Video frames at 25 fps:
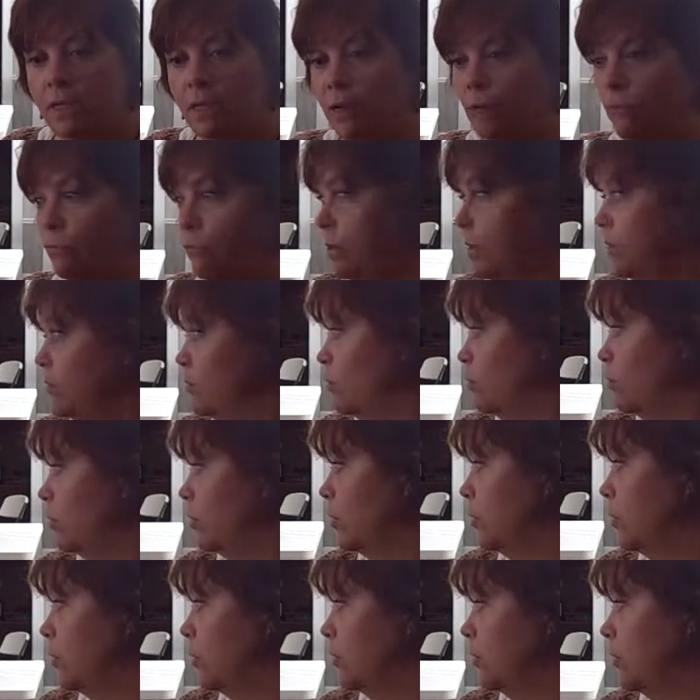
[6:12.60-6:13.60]
a written
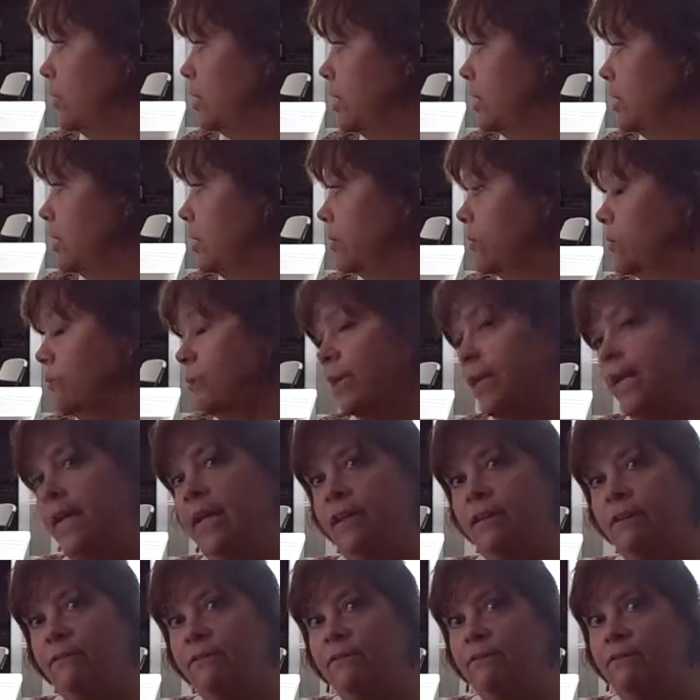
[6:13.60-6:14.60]
word
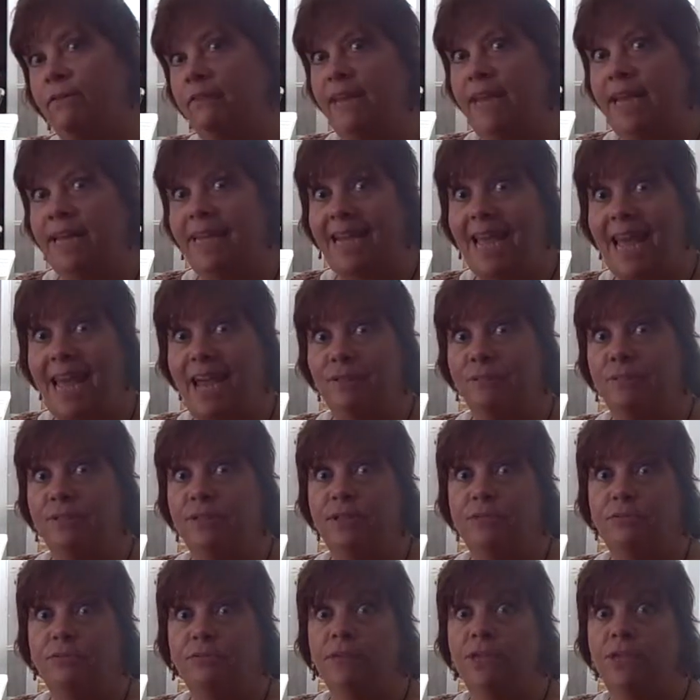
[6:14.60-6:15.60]
created for that
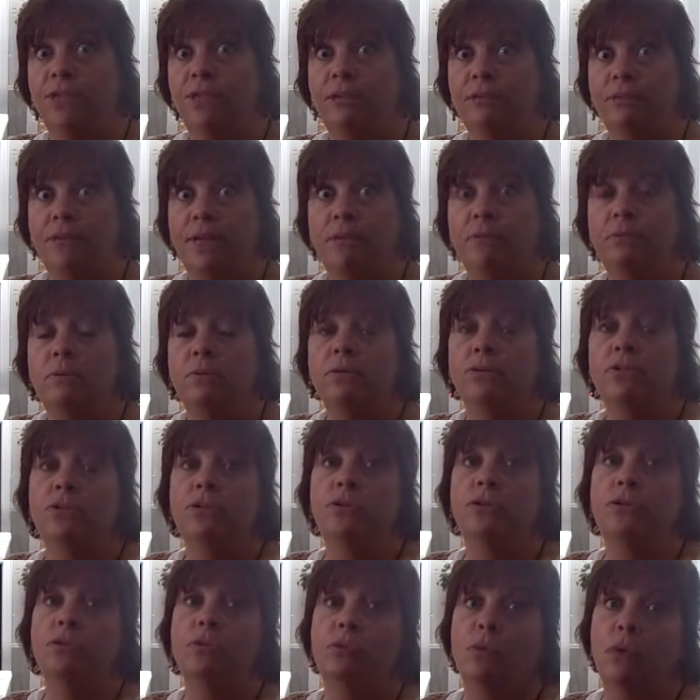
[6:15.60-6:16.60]
absent reader, that person
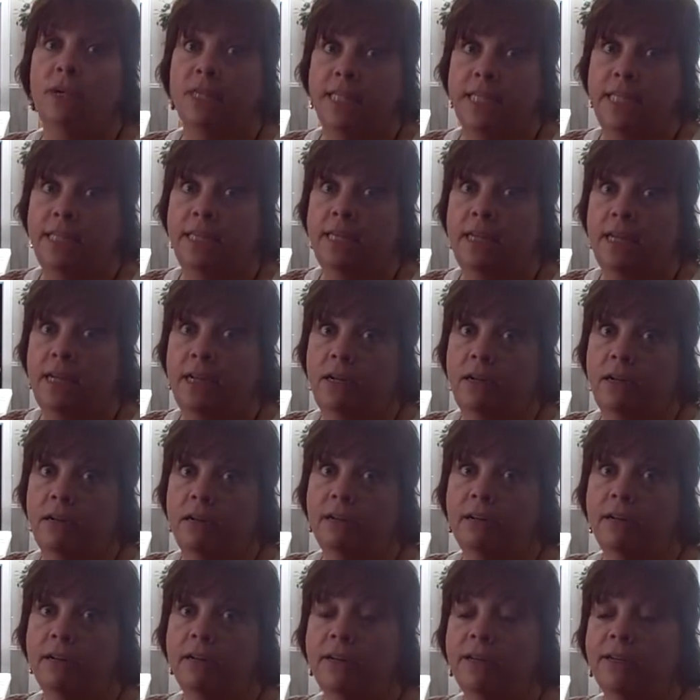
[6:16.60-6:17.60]
who wasn't there,
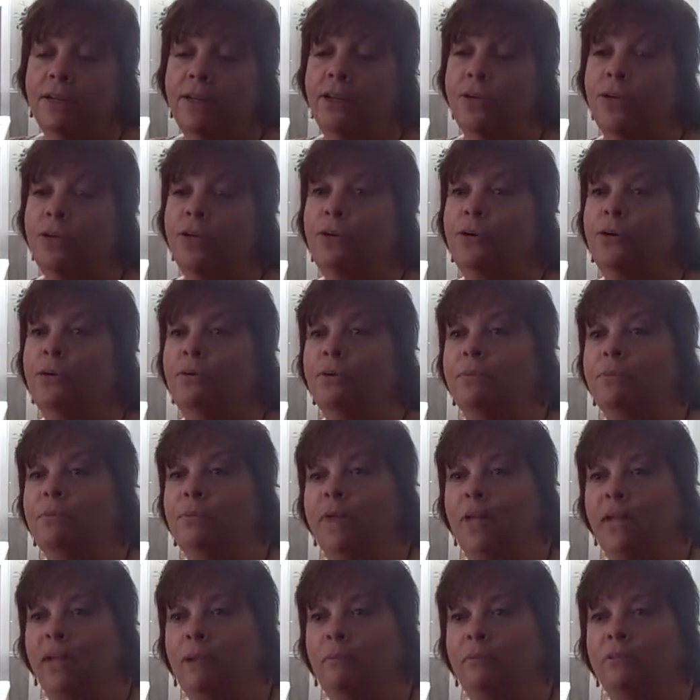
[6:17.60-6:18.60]
who would
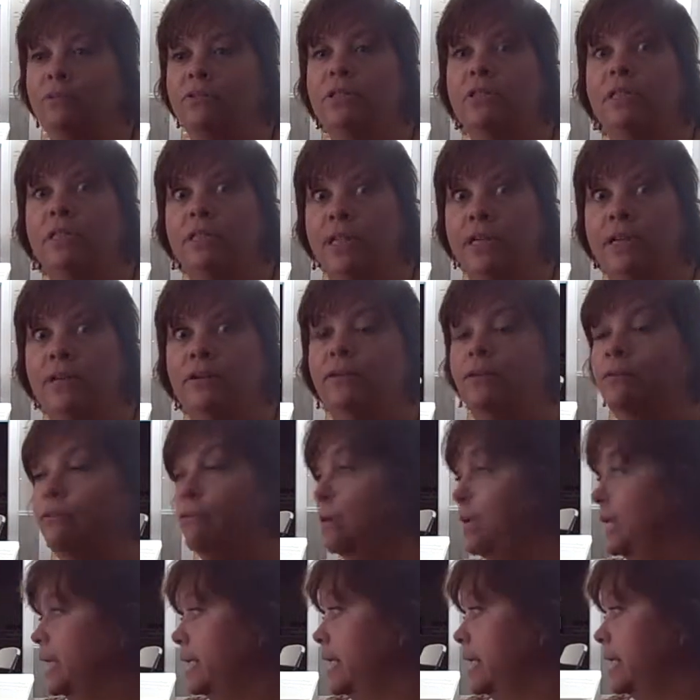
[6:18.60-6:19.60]
be able to later
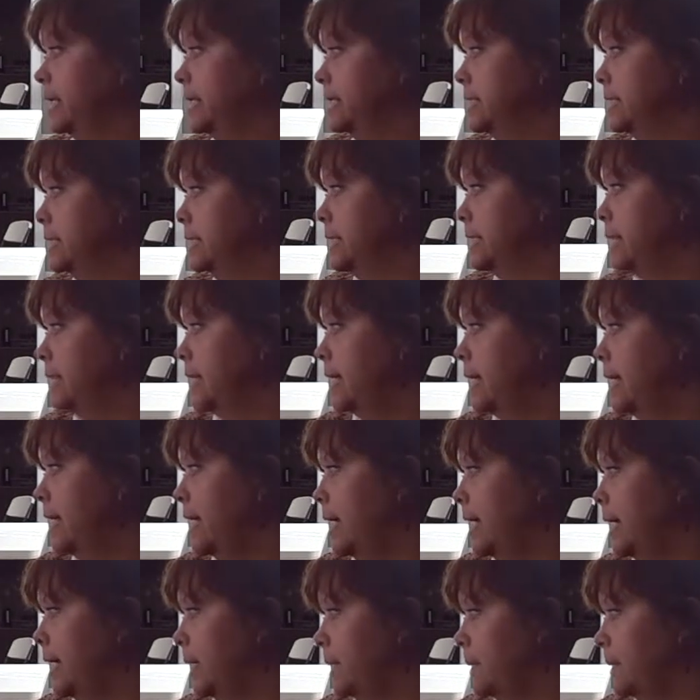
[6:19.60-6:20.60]
read it.
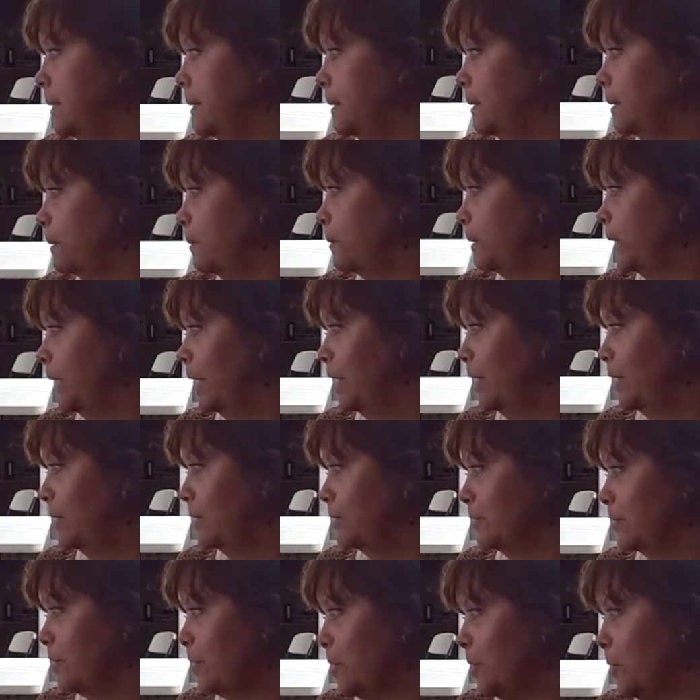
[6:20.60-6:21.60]
We all
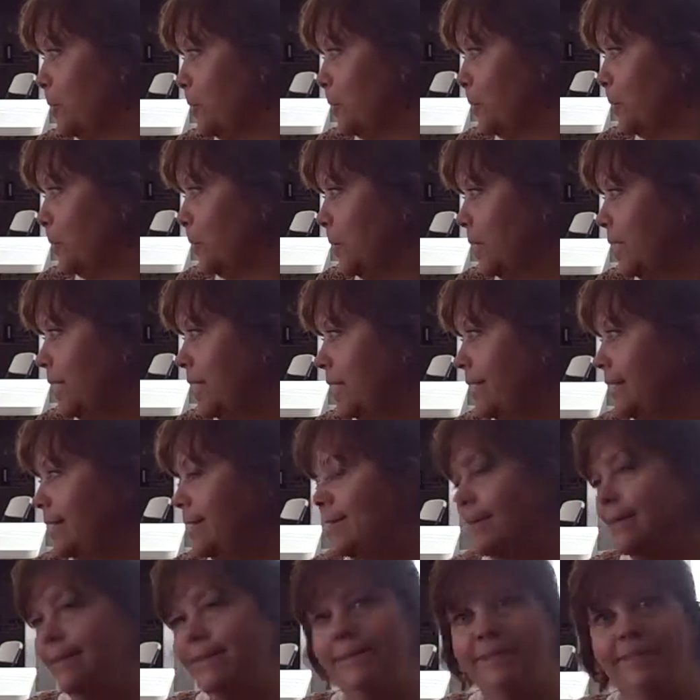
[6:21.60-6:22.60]
know,
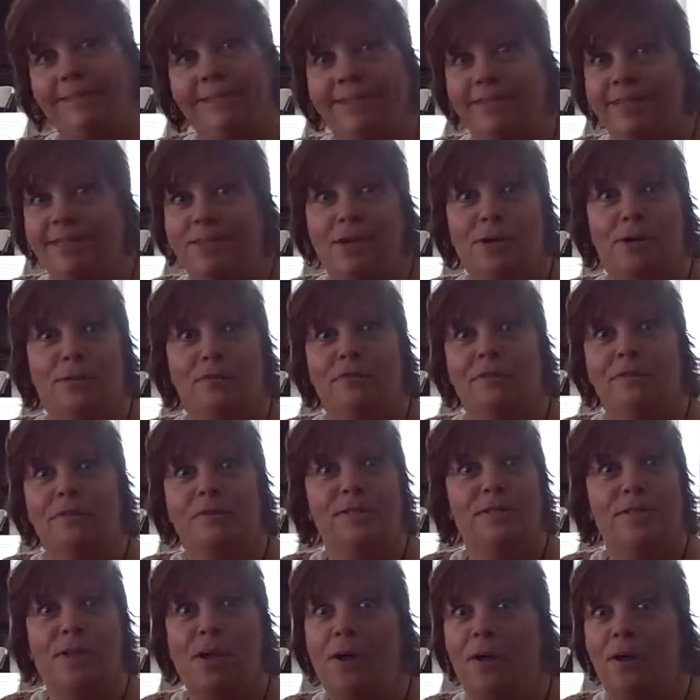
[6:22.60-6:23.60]
you know, the
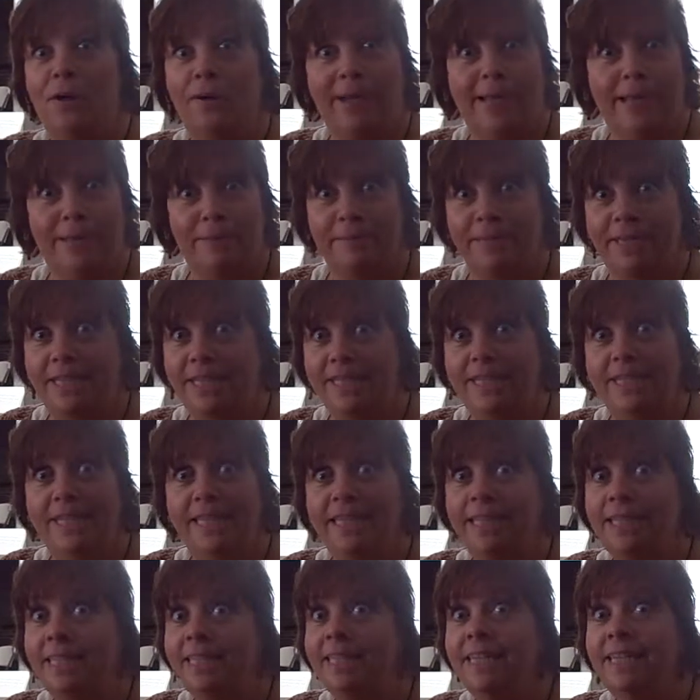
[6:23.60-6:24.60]
song A, B,
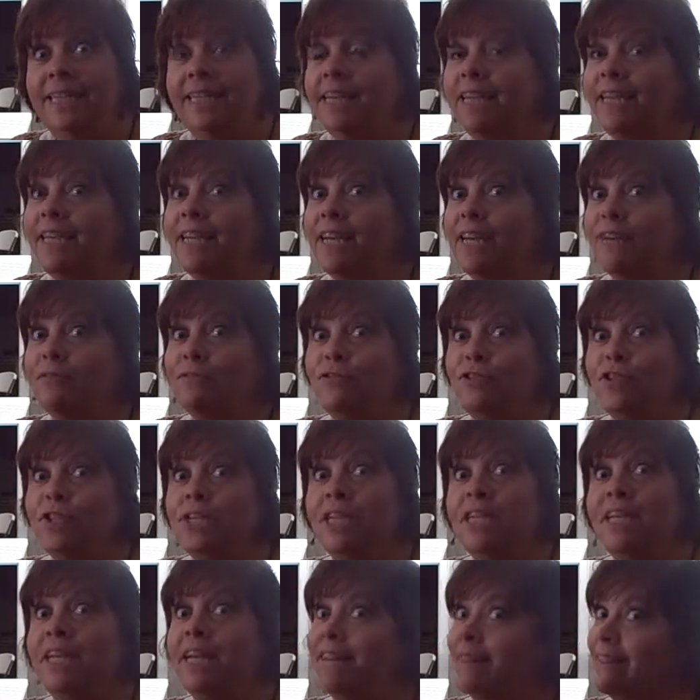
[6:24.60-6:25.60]
C, D, E, F,
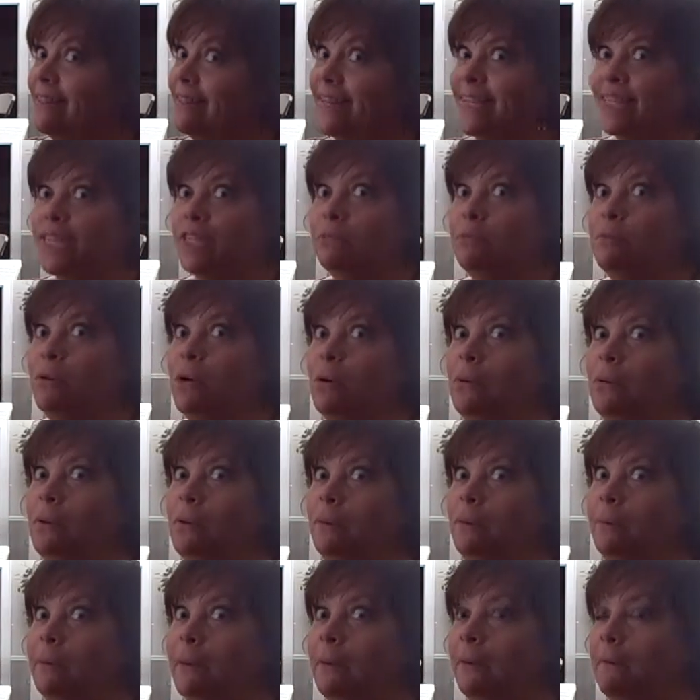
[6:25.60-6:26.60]
G. That's a
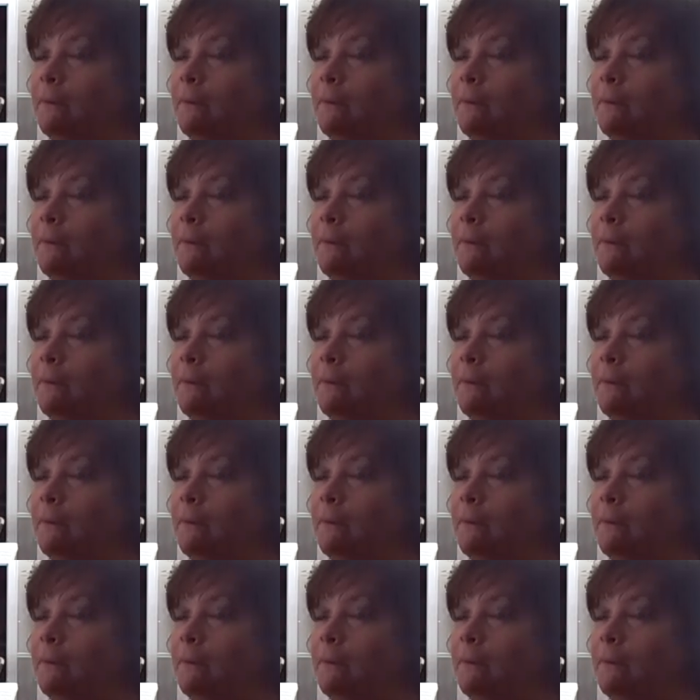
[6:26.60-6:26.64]
poem.